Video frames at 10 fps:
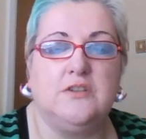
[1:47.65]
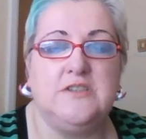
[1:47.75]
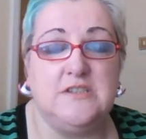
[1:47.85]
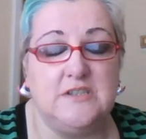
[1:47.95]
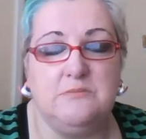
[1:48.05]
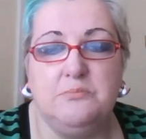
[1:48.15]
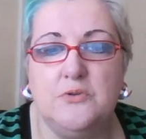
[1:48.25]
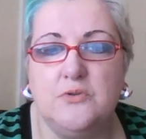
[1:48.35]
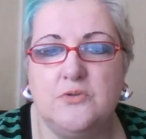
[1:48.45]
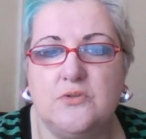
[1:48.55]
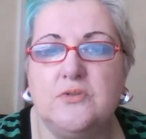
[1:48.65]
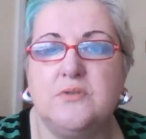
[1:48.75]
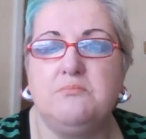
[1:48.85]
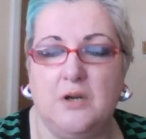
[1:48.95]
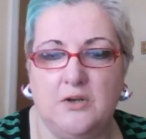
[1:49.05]
this is the important
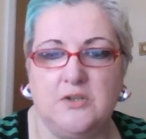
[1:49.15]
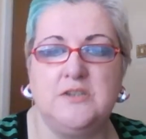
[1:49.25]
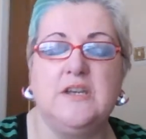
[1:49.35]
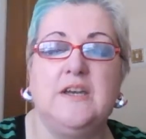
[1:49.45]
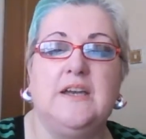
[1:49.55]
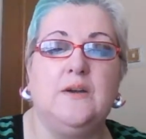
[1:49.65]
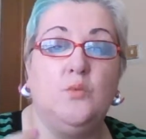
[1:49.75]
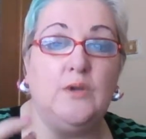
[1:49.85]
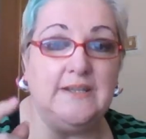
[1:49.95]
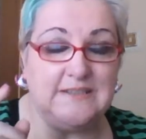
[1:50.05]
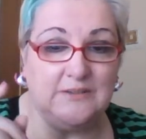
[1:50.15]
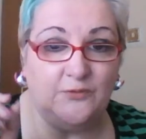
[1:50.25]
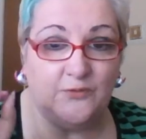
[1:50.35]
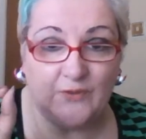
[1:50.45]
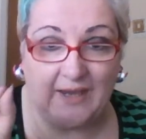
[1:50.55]
point, will it
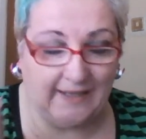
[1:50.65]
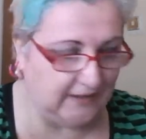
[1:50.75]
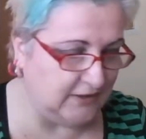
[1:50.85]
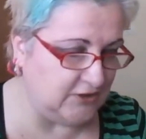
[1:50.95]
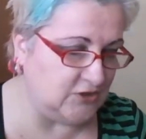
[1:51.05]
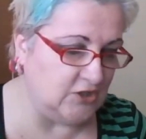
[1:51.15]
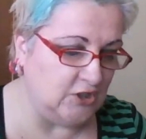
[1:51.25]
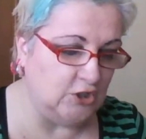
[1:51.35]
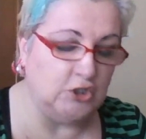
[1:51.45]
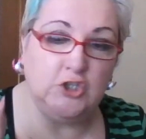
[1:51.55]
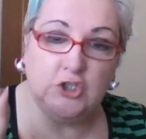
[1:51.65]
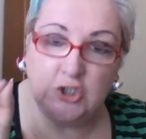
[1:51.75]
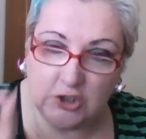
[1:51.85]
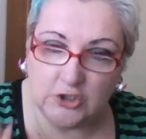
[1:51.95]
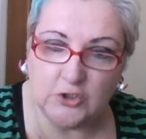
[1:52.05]
affect
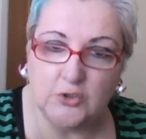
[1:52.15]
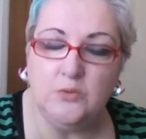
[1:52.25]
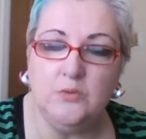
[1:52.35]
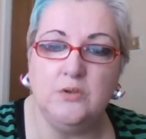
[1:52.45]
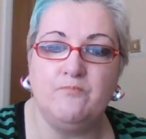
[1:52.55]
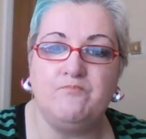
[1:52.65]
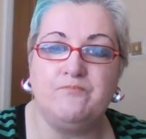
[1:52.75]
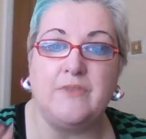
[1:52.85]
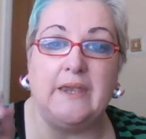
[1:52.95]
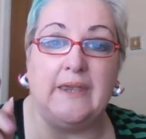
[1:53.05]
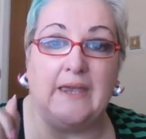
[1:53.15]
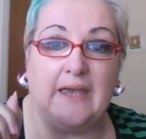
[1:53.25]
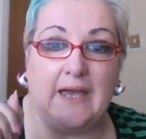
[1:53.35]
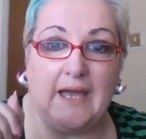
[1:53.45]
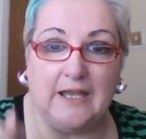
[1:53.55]
you
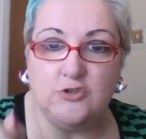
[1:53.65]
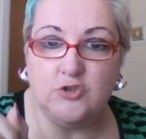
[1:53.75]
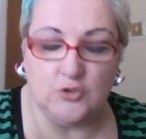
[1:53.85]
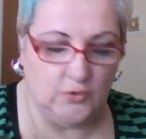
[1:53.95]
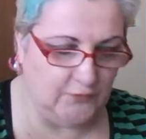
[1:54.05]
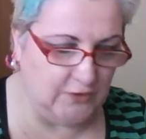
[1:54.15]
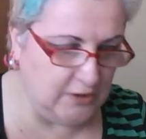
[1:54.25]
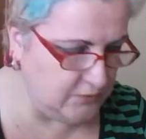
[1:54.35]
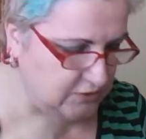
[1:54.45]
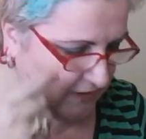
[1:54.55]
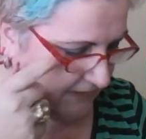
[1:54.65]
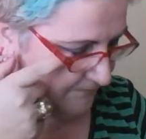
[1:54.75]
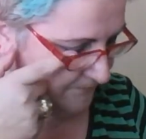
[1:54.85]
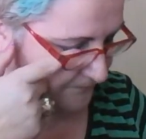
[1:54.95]
and your future.